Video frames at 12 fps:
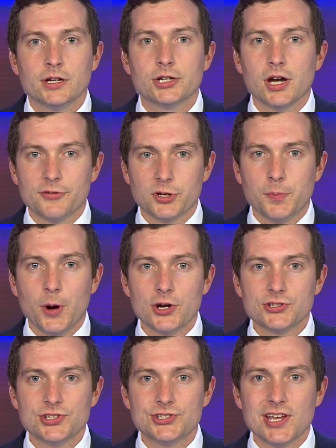Governor
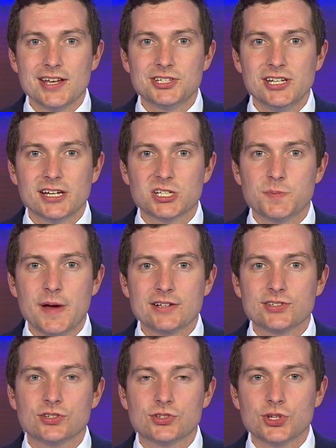Parson says he
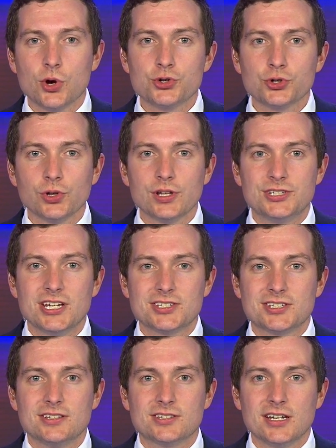expects social
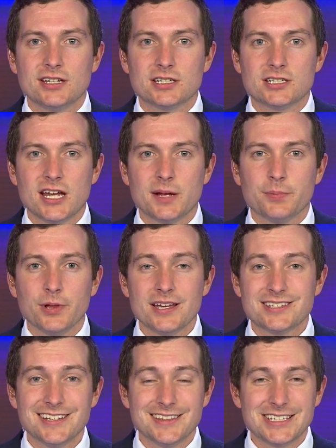distancing to take
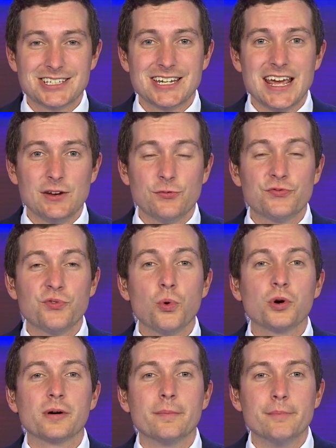place in the state
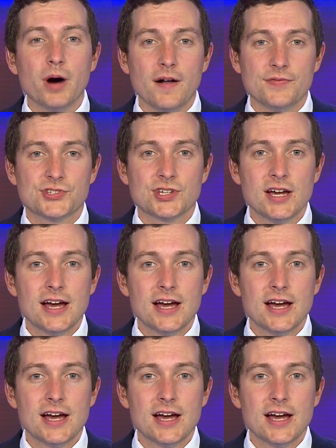for months.